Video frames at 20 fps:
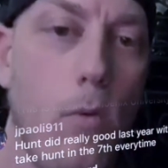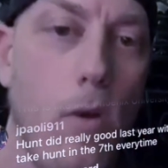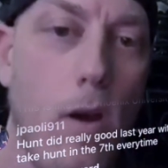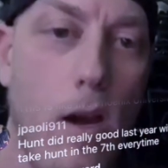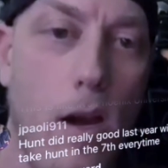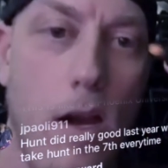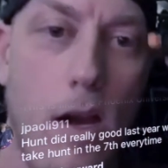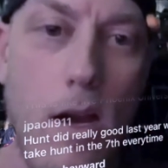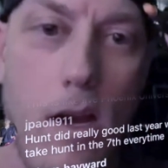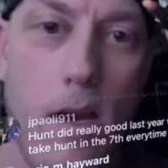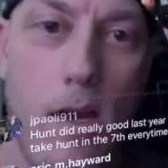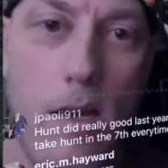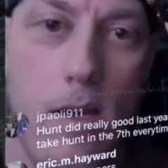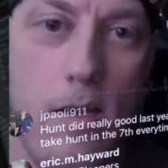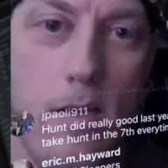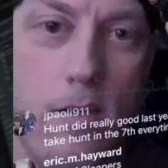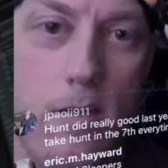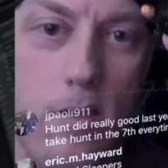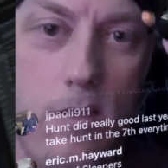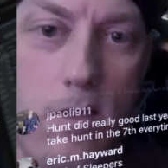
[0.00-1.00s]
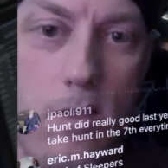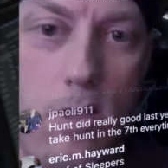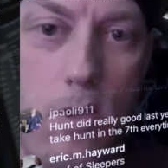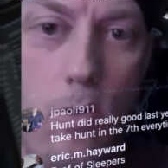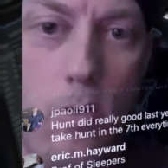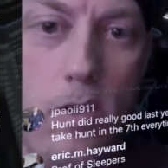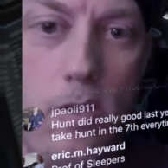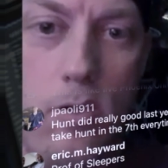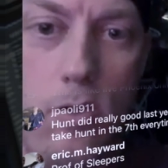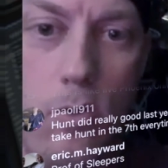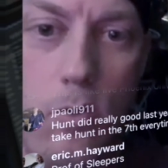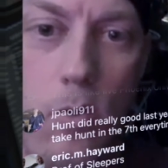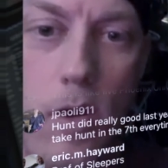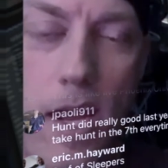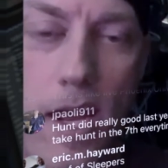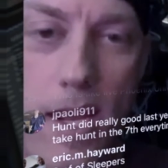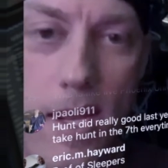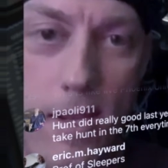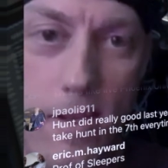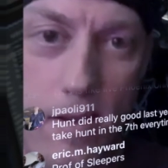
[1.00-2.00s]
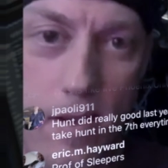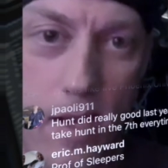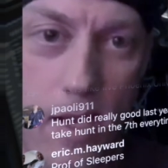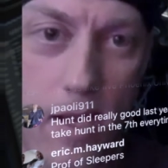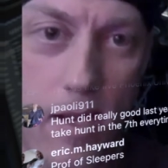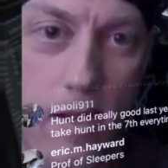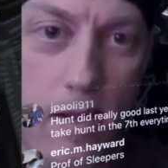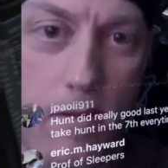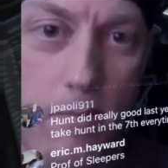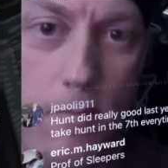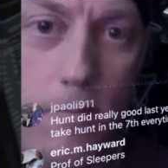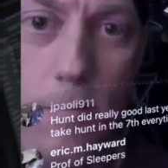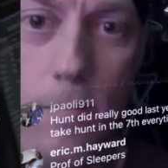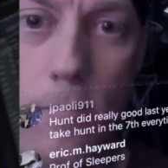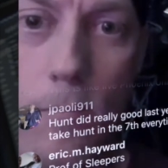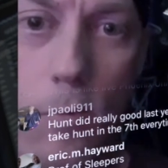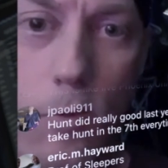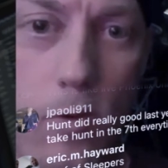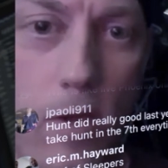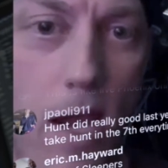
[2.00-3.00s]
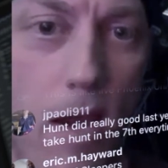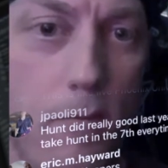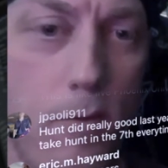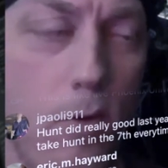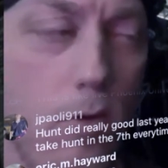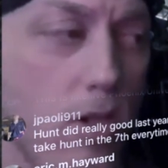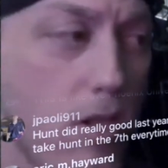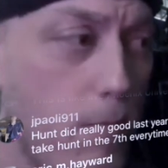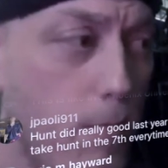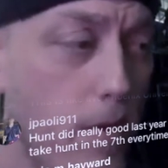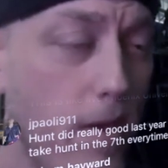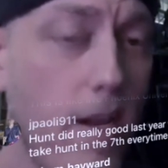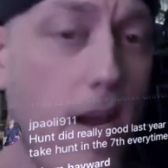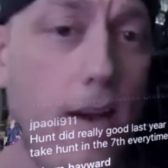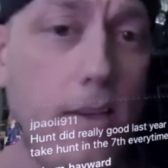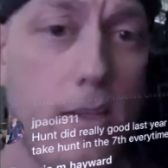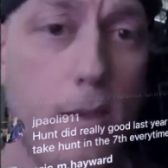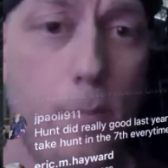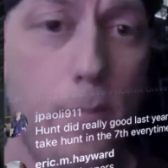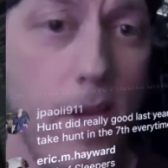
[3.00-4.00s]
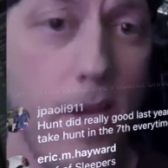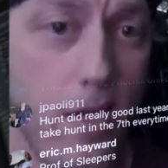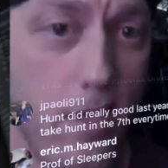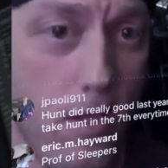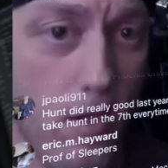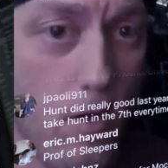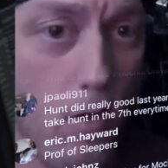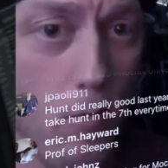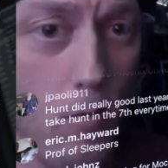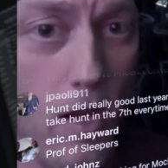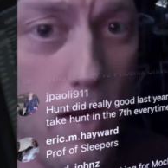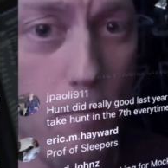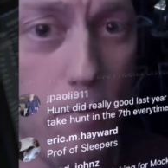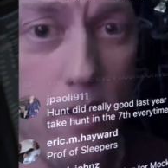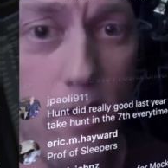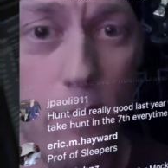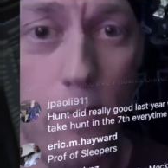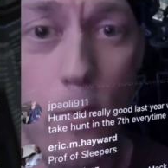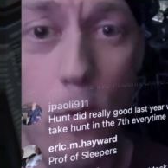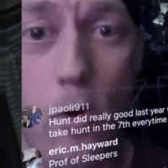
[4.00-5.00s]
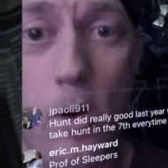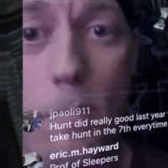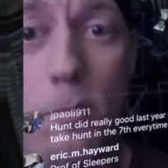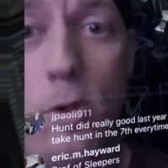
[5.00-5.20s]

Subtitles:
soon and do a we'll have you spit out the picks and I'll write them on the board.